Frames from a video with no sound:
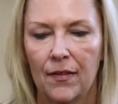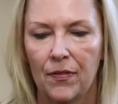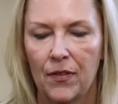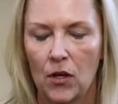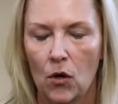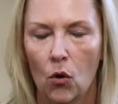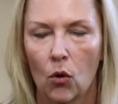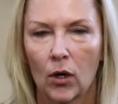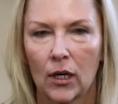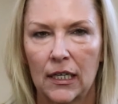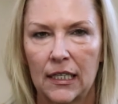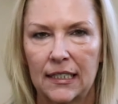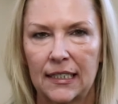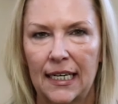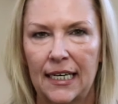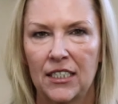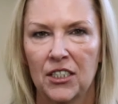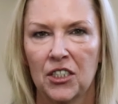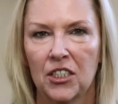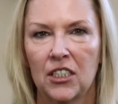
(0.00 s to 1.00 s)
the
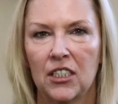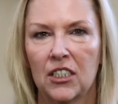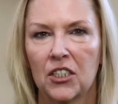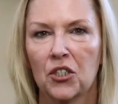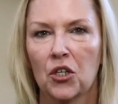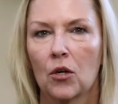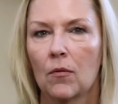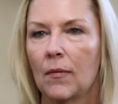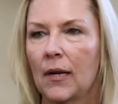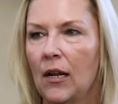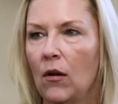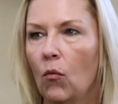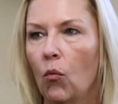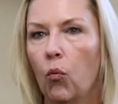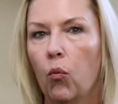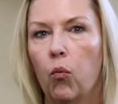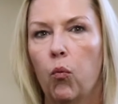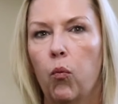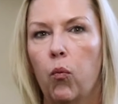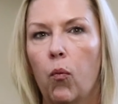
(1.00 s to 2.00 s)
organization,
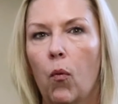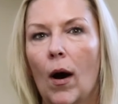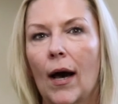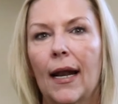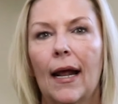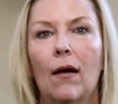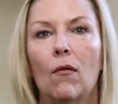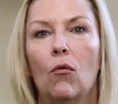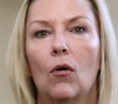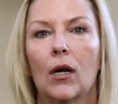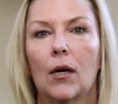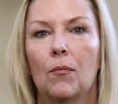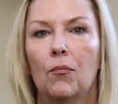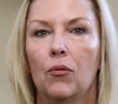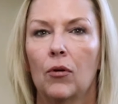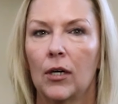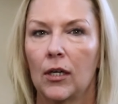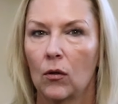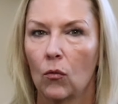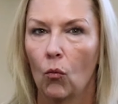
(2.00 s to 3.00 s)
determining what I want
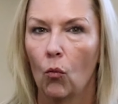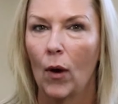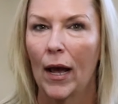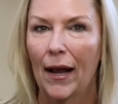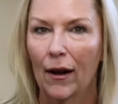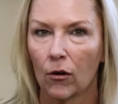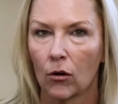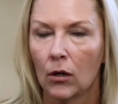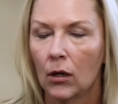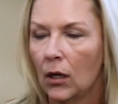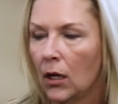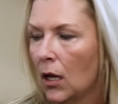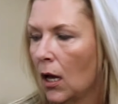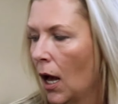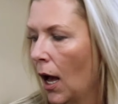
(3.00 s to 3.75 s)
to put where,